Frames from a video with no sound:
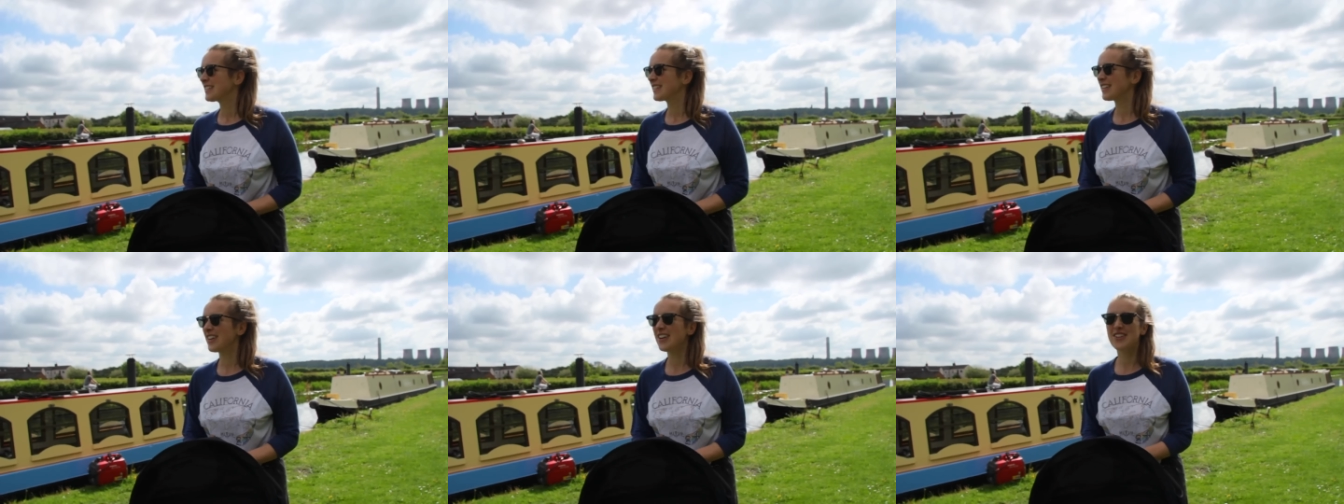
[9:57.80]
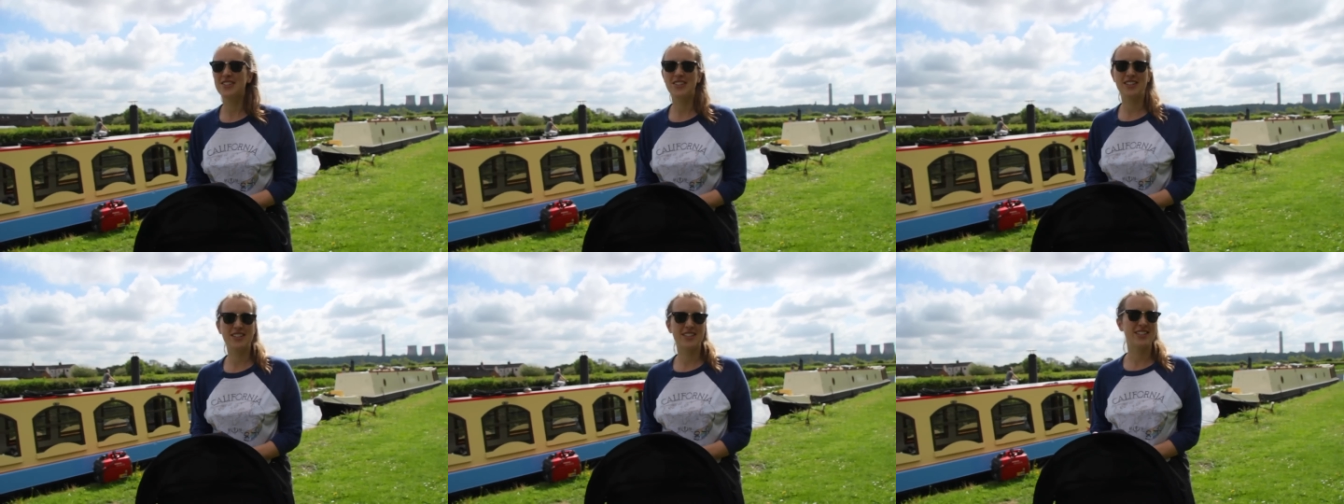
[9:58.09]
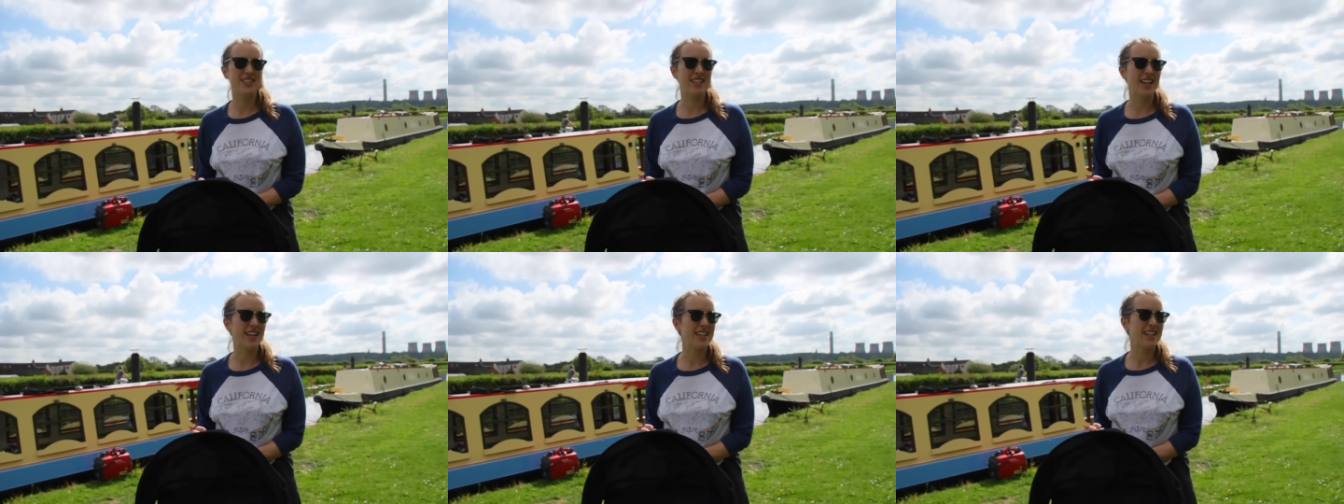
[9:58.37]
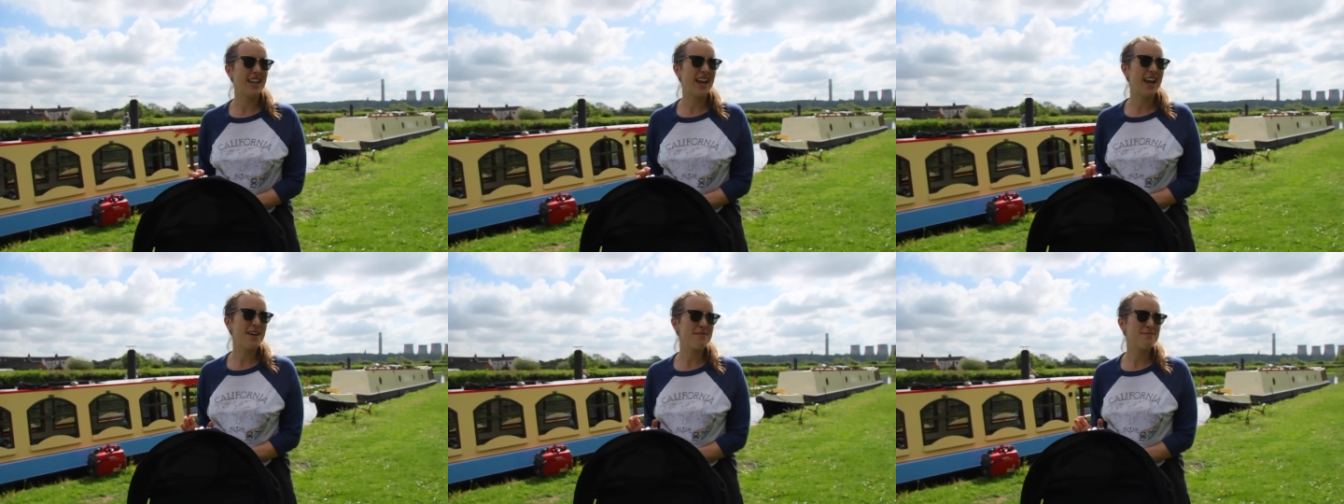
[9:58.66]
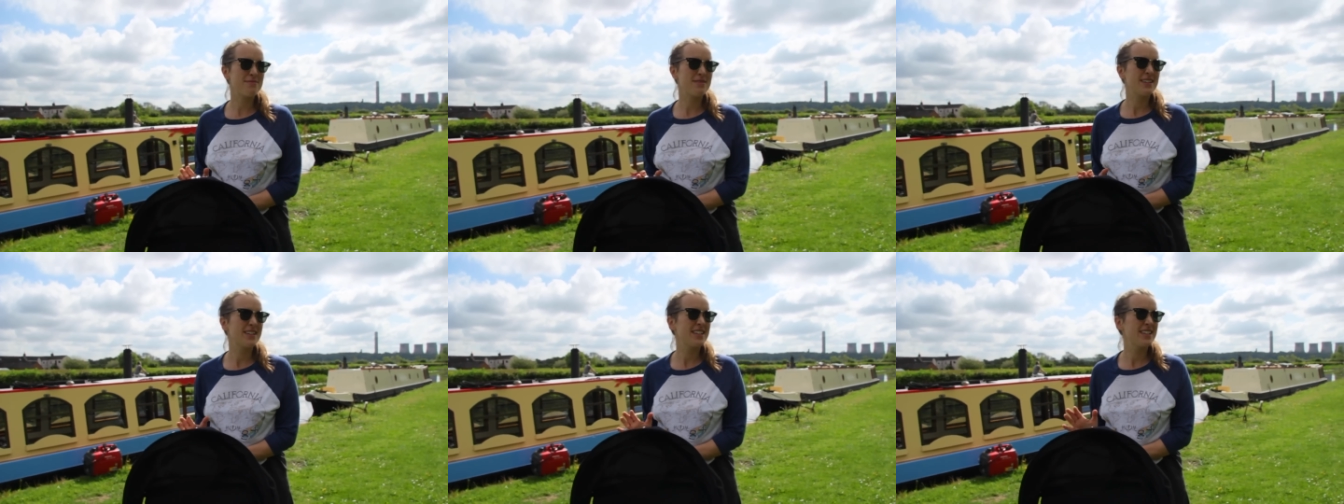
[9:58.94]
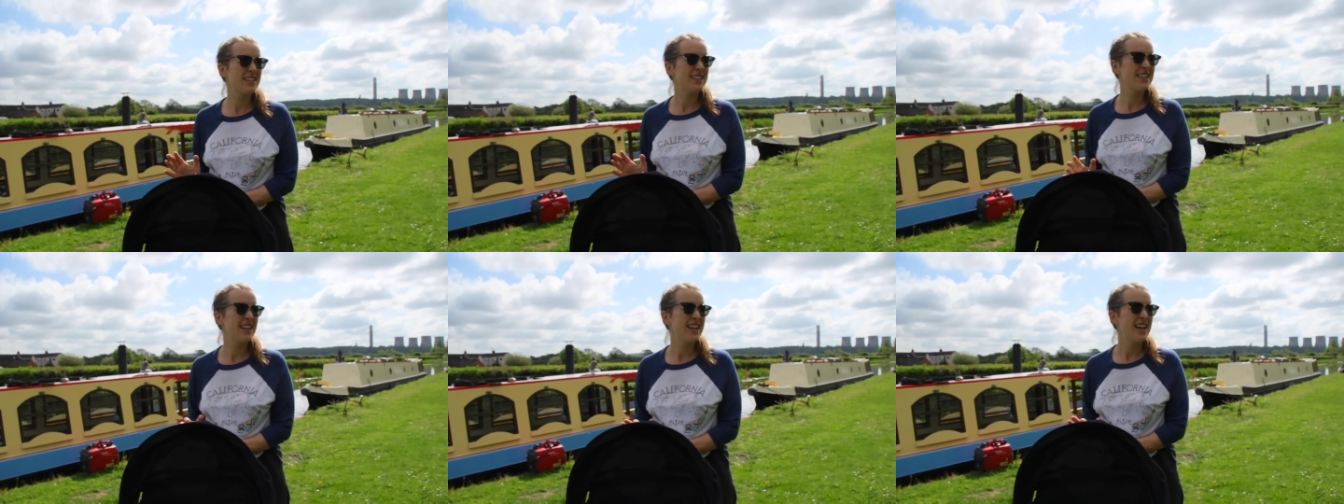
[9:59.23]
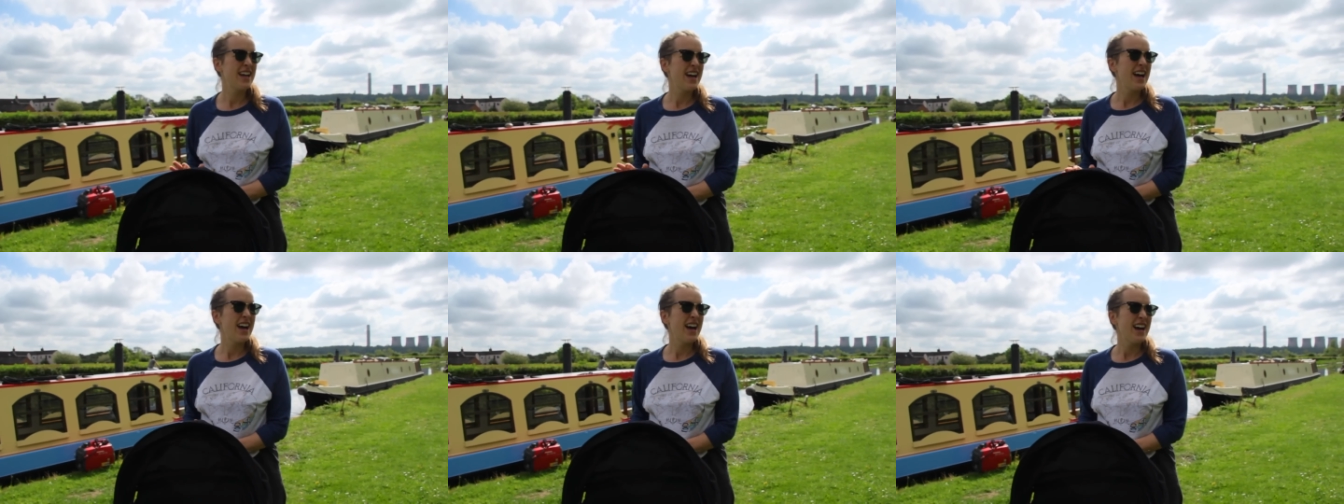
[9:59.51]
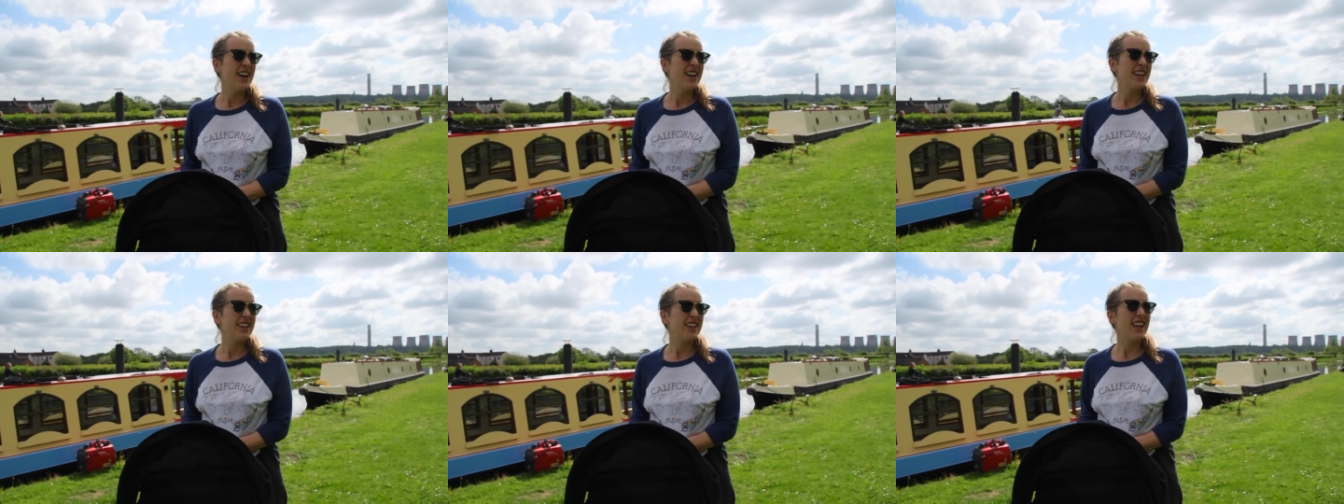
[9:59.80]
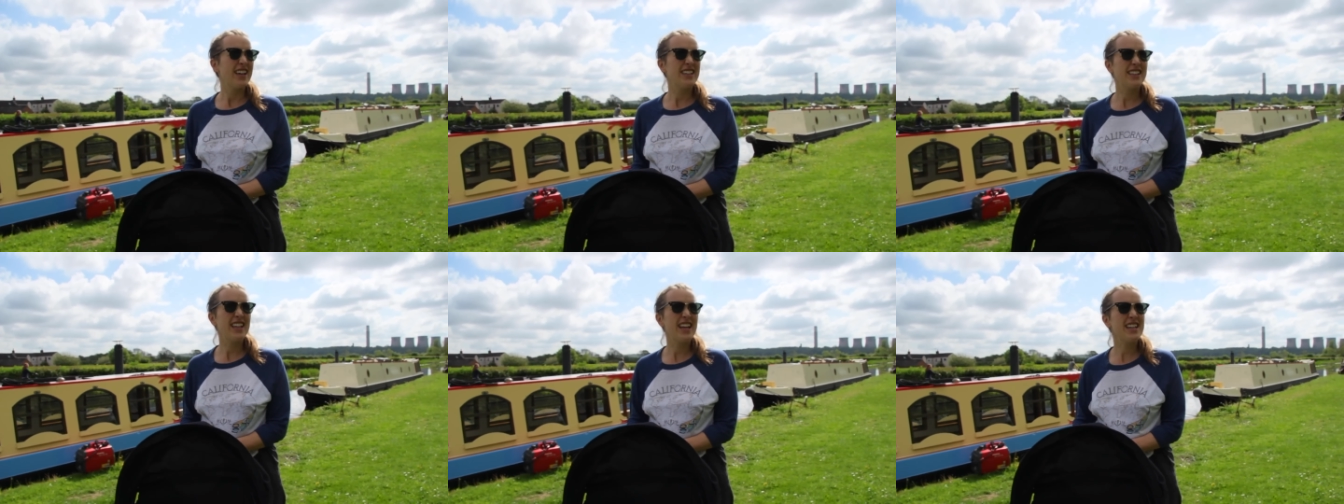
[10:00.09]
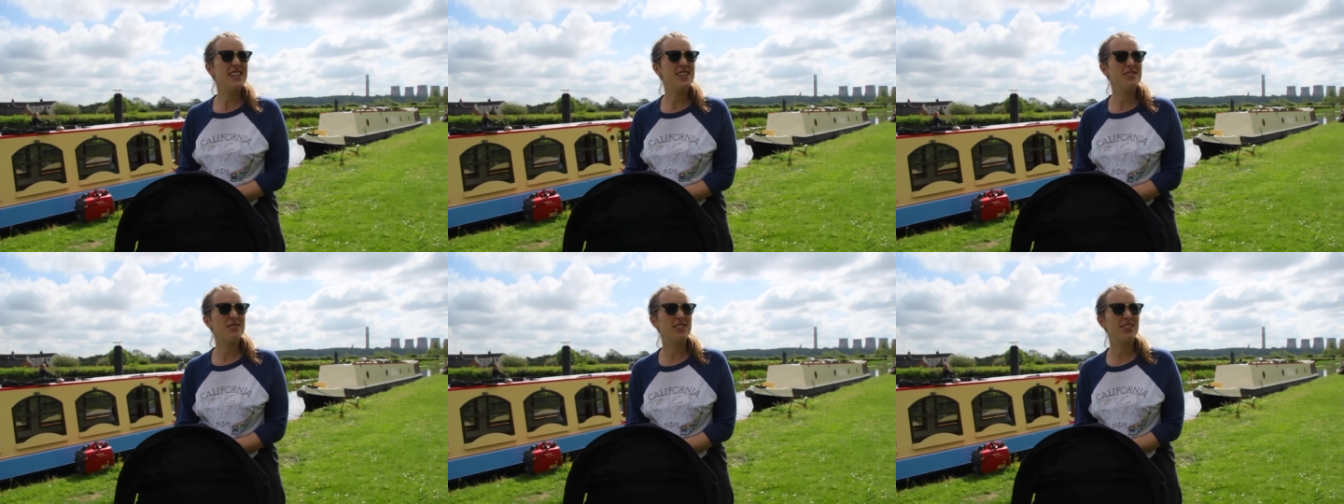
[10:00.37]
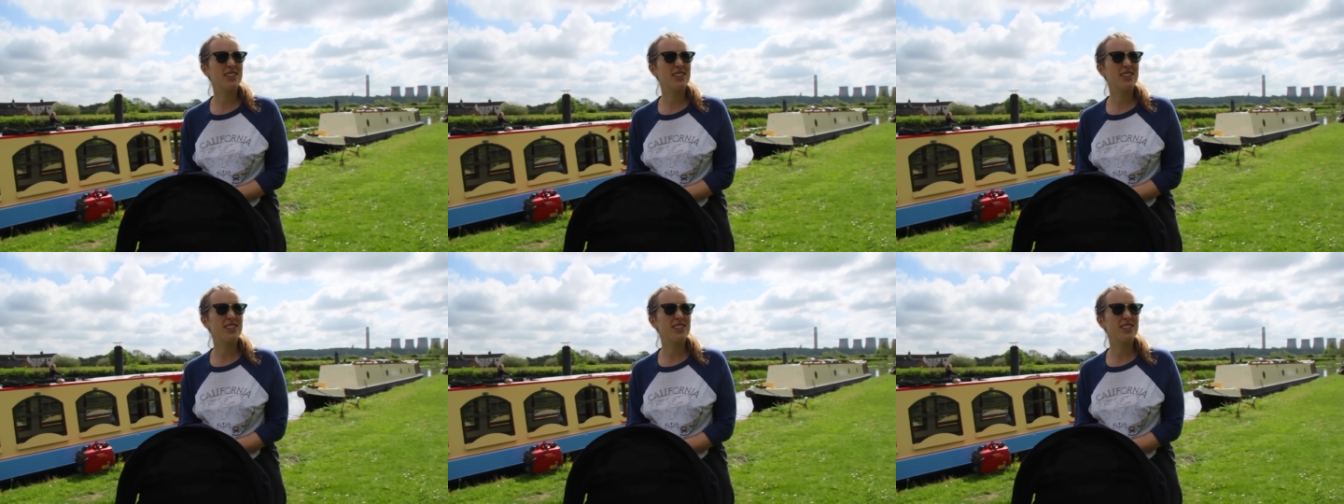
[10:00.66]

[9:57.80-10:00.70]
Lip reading: Don't know, I just had a nap. And then you